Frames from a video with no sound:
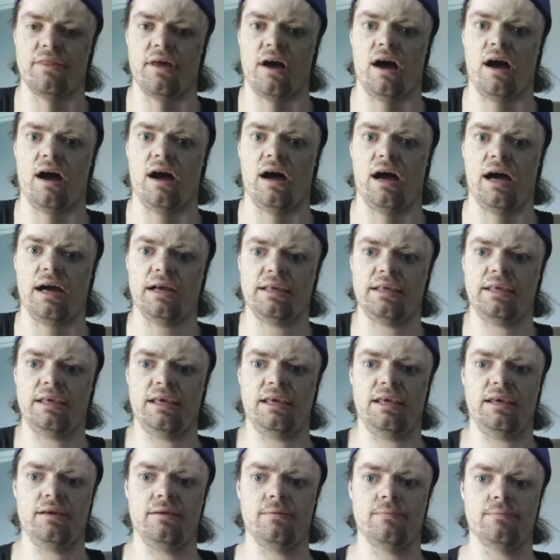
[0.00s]
The
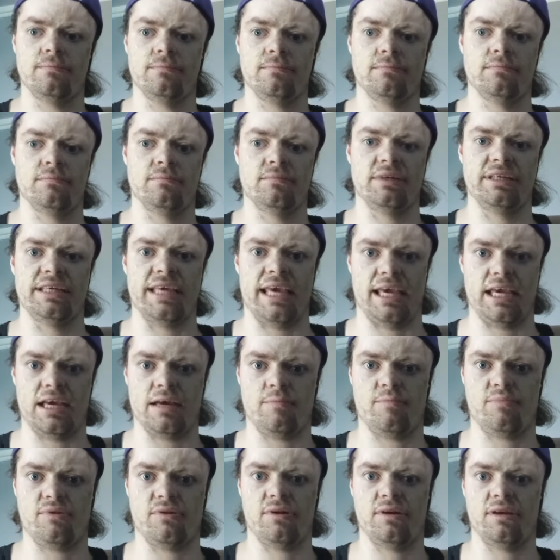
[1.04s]
hockey
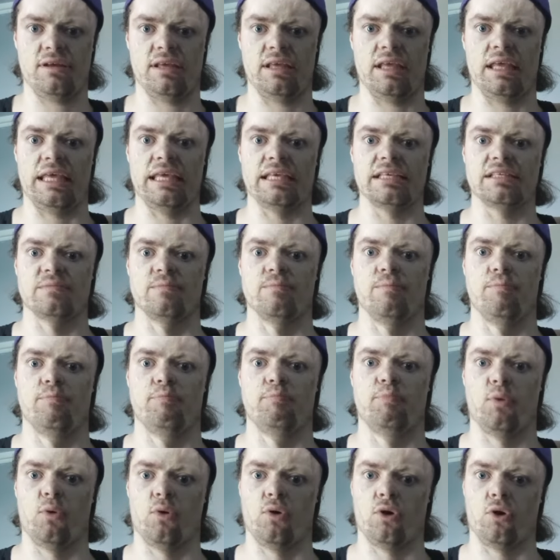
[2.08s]
camp is
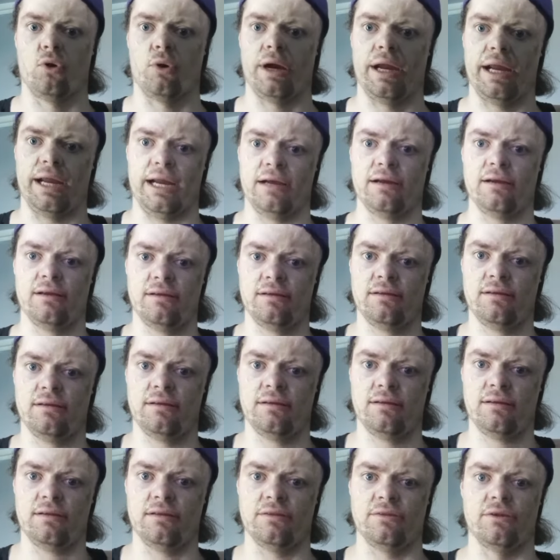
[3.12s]
boring.
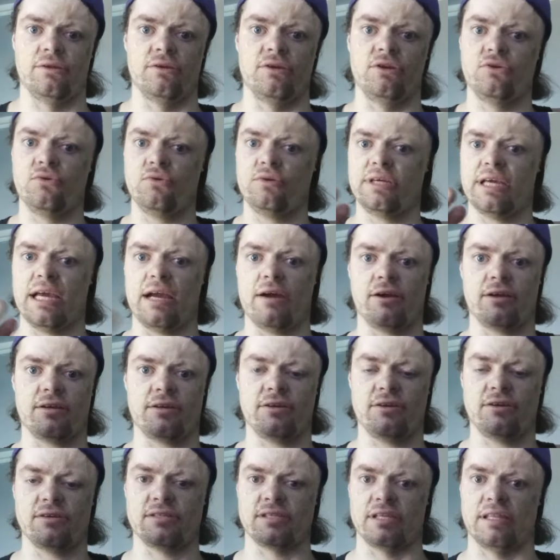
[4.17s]
The new
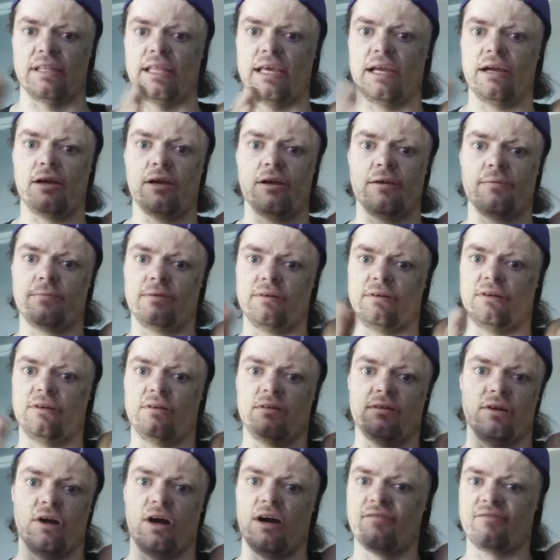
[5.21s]
characters and their
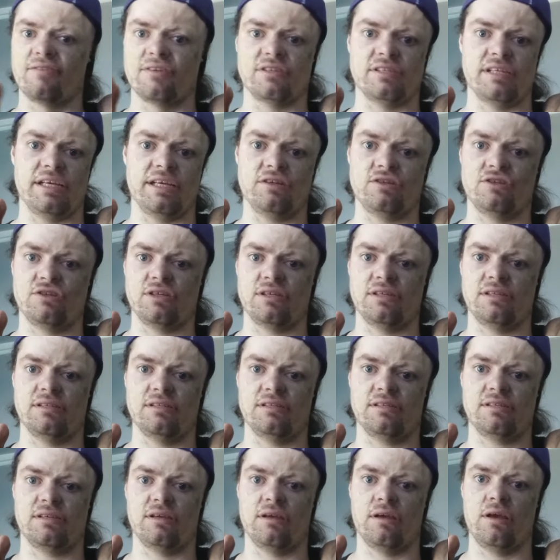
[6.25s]

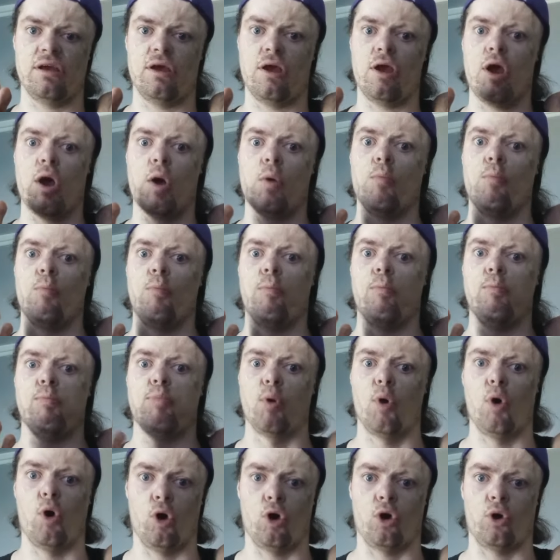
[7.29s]
conversations,
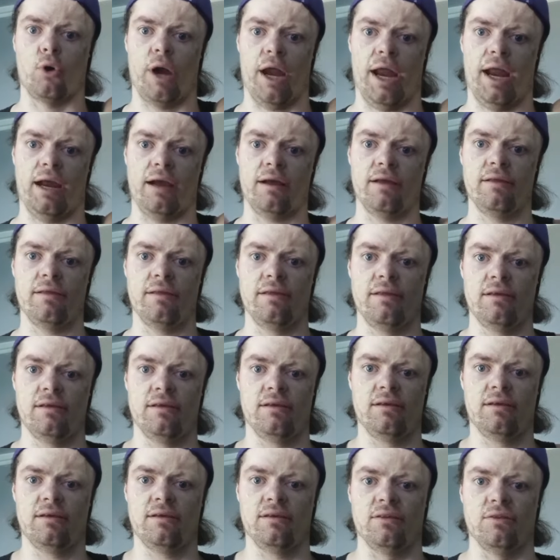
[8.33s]
boring.
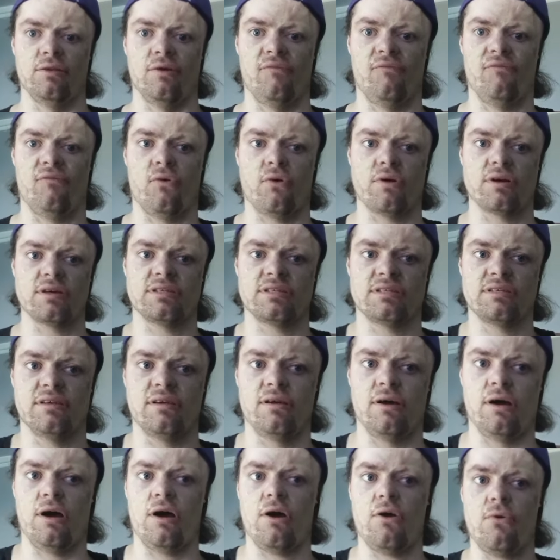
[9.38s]
The
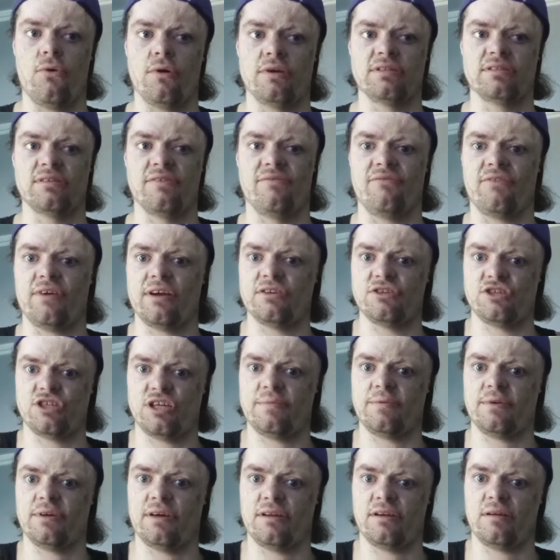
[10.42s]
force, oh, is the
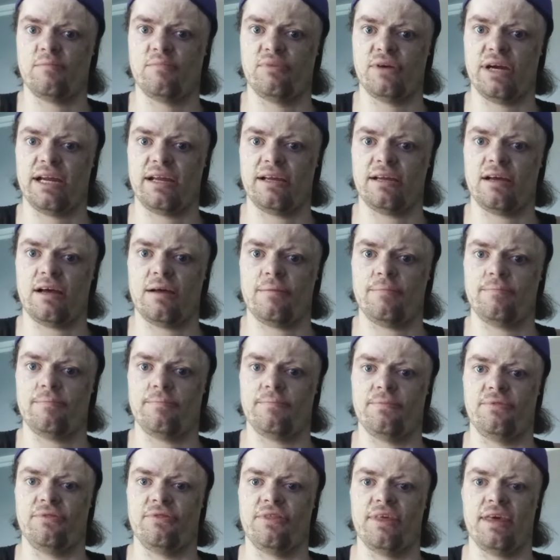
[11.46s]
friendship gonna break up
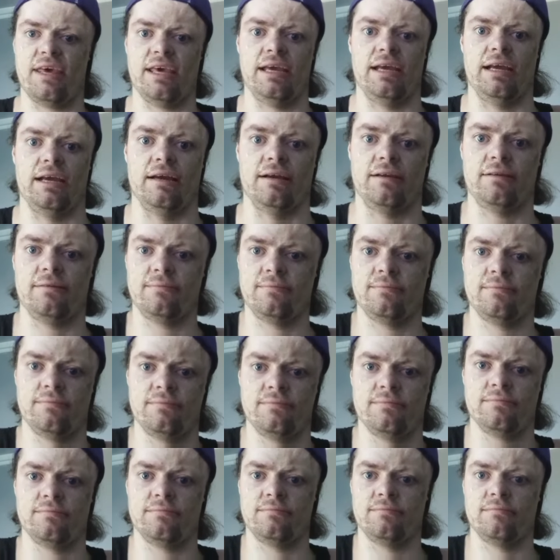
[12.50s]
thing,
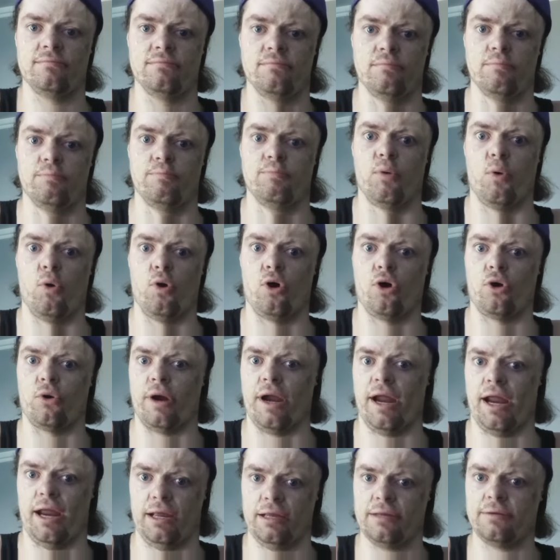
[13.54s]

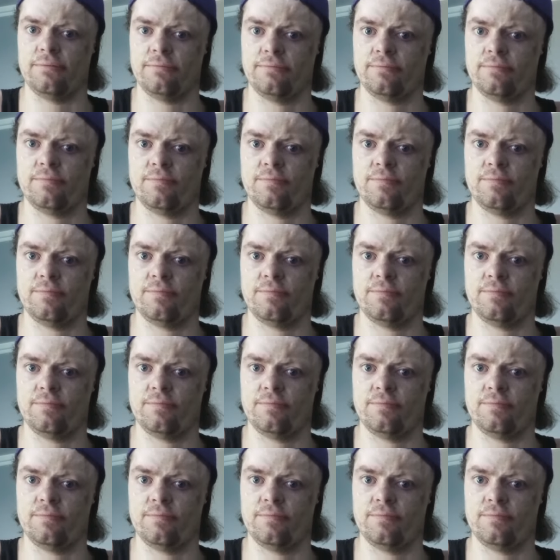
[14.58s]
boring.